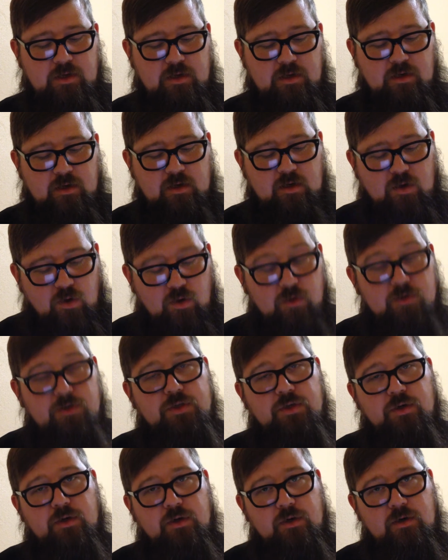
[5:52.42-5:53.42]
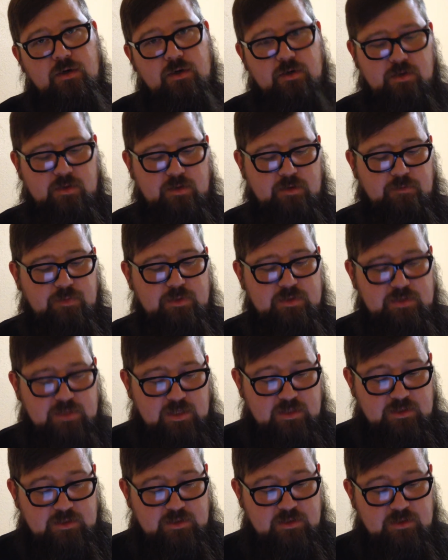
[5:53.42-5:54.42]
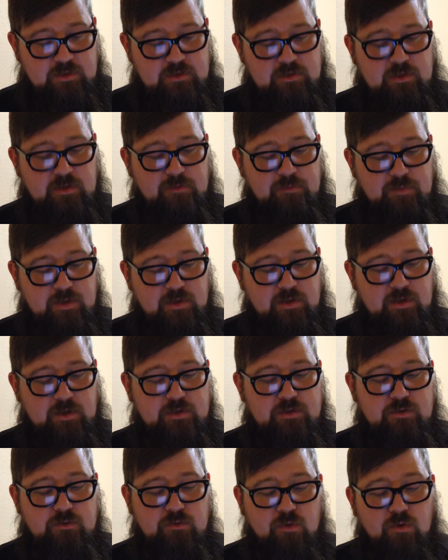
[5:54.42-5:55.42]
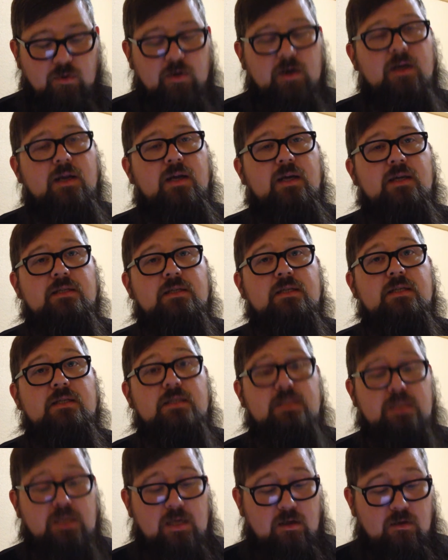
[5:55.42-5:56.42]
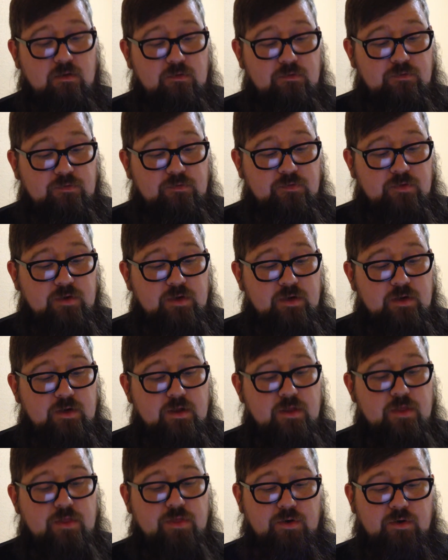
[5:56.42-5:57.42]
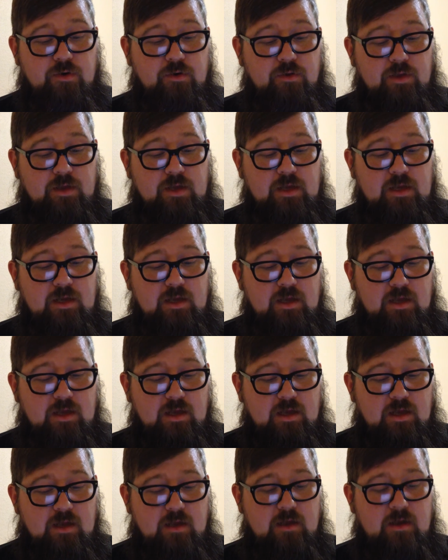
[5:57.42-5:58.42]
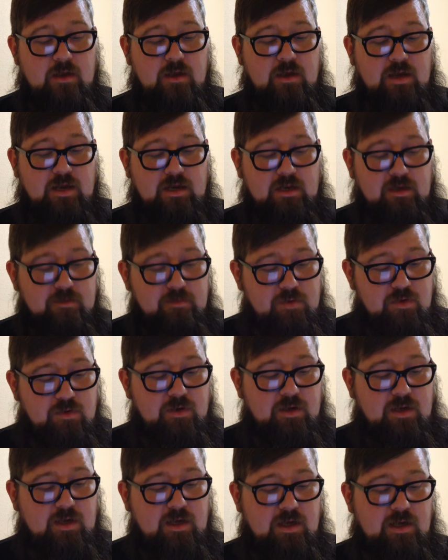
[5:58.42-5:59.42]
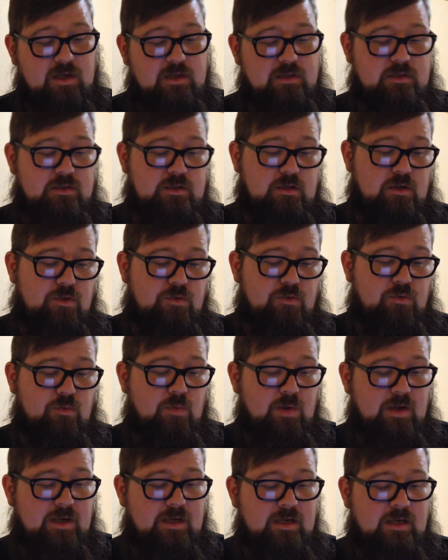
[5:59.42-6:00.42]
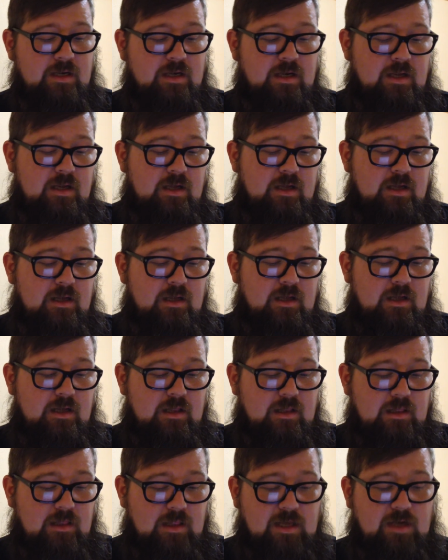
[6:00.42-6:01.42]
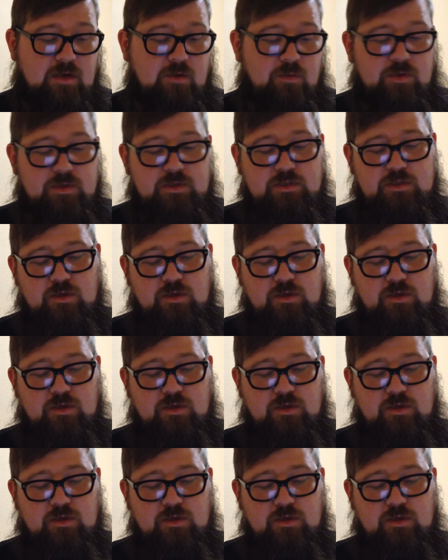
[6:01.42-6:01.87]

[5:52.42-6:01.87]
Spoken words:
A culture that possesses the ability to organize itself thoroughly and communicates through written language.